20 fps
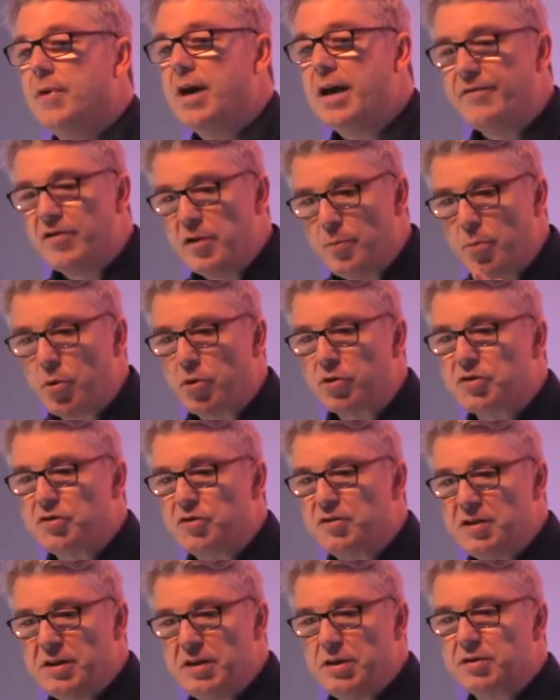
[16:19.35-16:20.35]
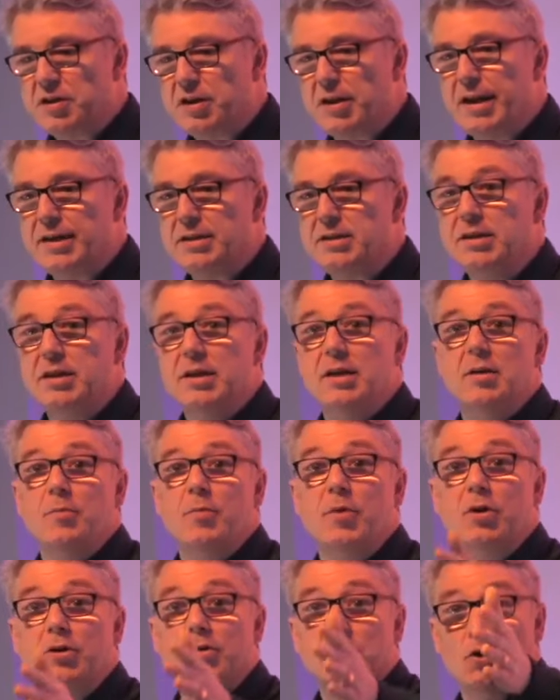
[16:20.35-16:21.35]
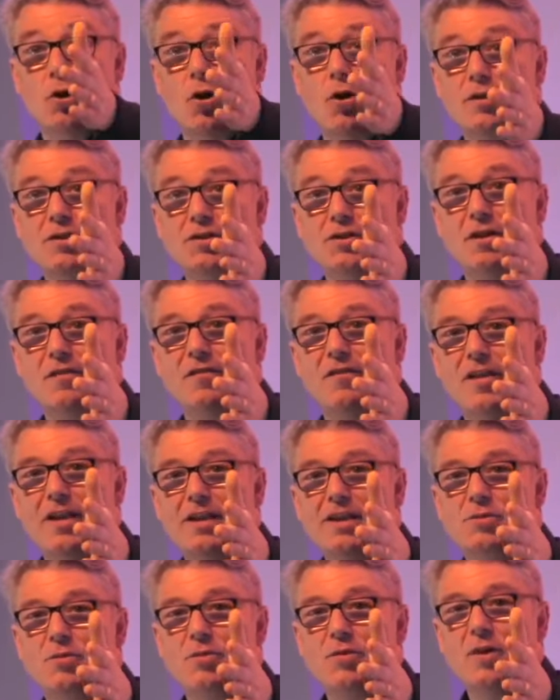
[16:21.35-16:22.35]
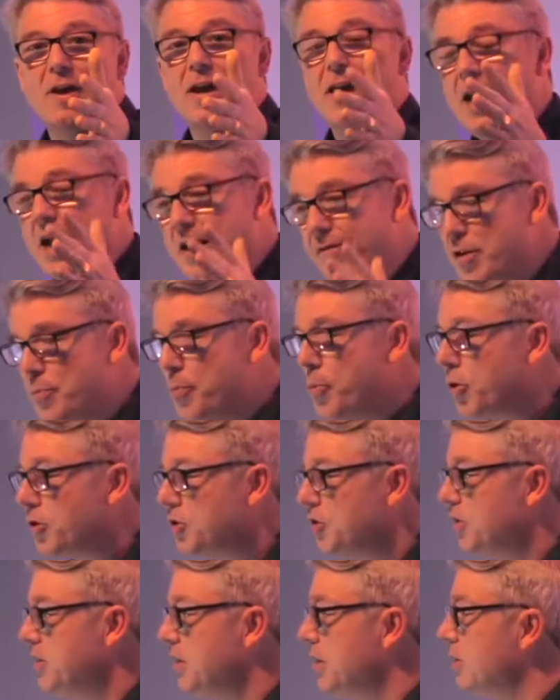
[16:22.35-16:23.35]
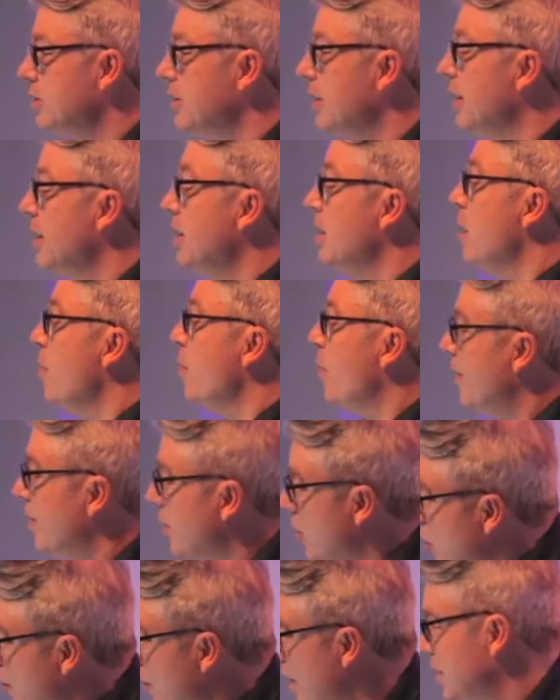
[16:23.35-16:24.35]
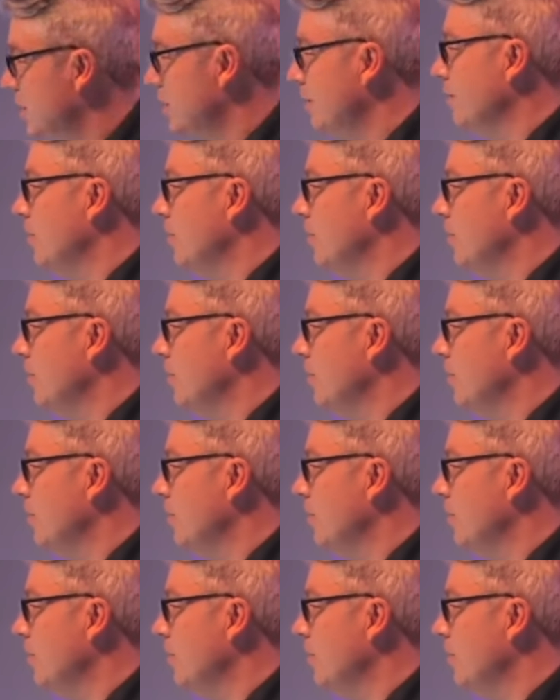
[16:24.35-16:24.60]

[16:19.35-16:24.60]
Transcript: Every person's here tonight because God's not finished with you. Every person's here tonight by the grace